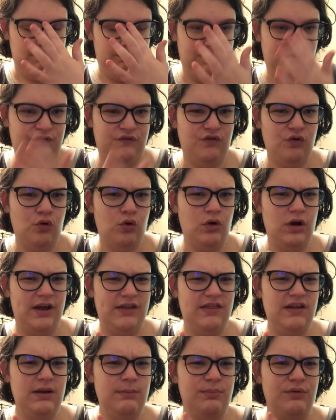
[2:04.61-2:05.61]
Before
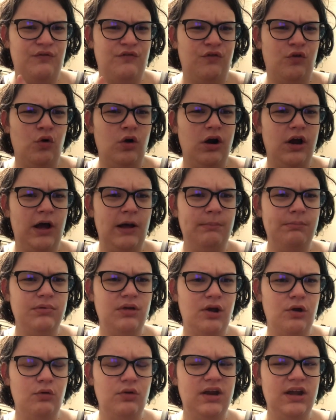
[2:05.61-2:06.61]

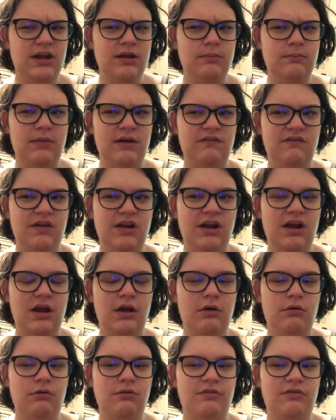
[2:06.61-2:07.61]
uploading my
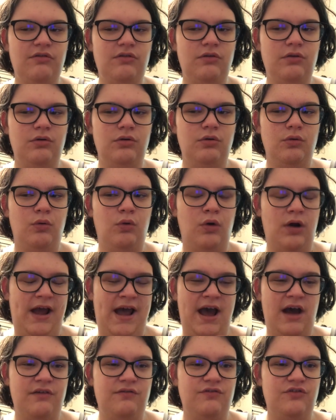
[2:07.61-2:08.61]
videos, or
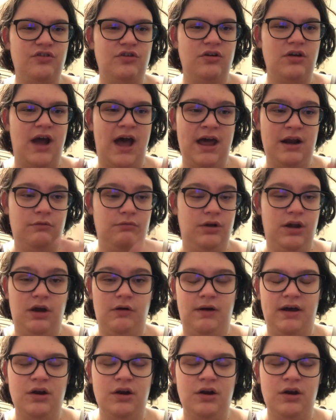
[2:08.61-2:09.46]
after, I don't know.